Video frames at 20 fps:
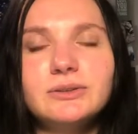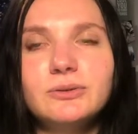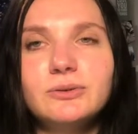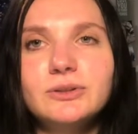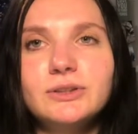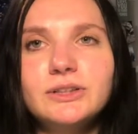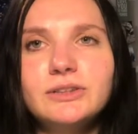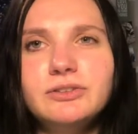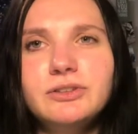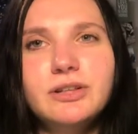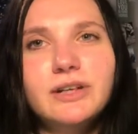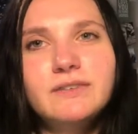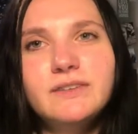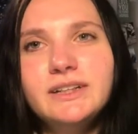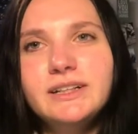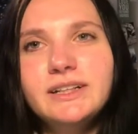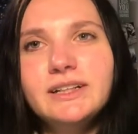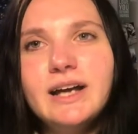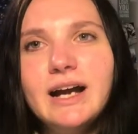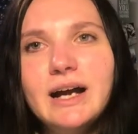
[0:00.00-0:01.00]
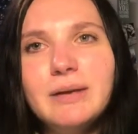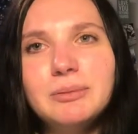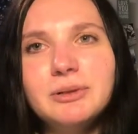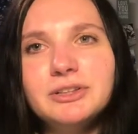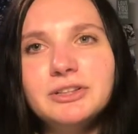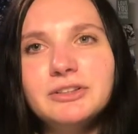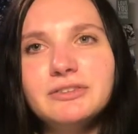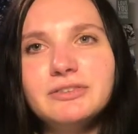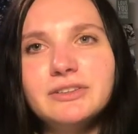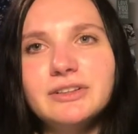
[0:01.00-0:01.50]
Or if you have like an app
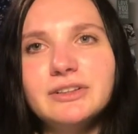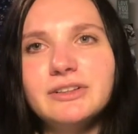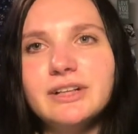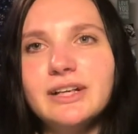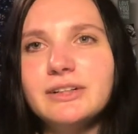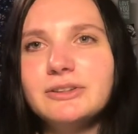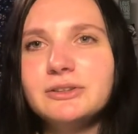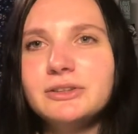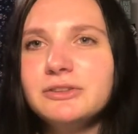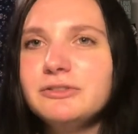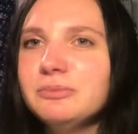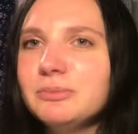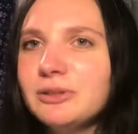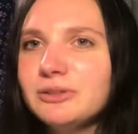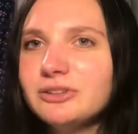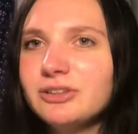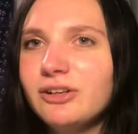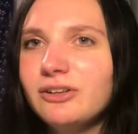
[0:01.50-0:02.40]
on your phone, I don't know if most